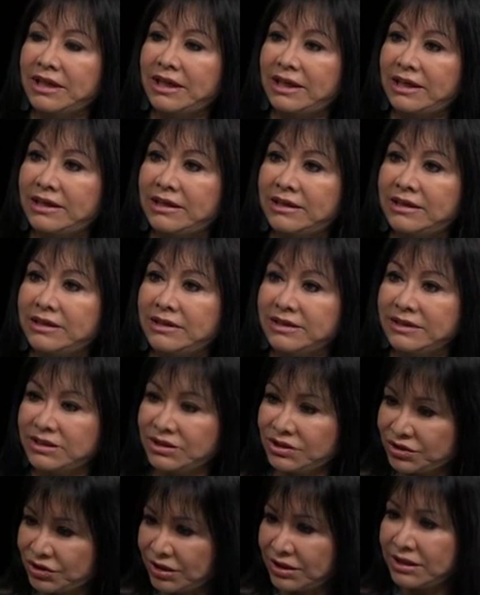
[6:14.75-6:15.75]
Uh, he
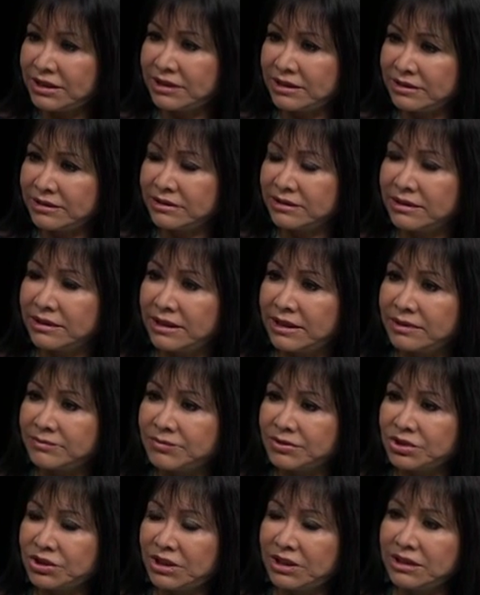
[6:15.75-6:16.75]
started it at
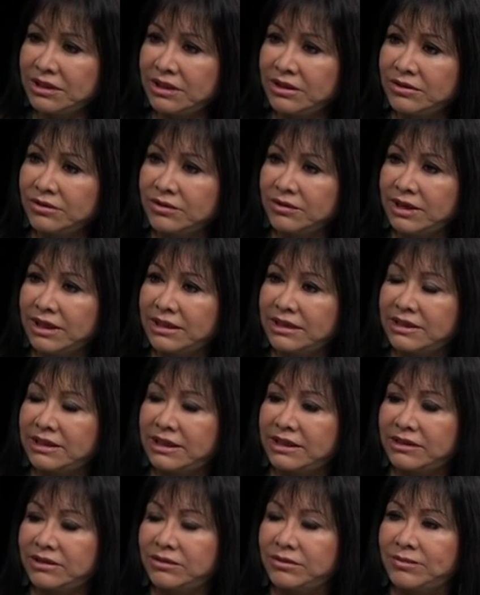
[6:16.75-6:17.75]
Pechanga, or how did
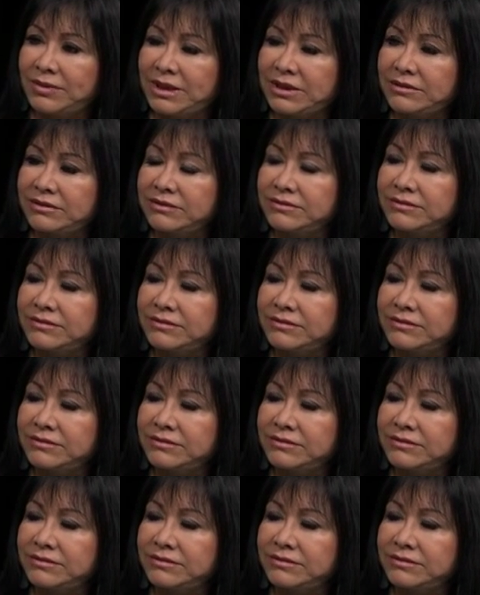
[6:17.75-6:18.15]
that go about?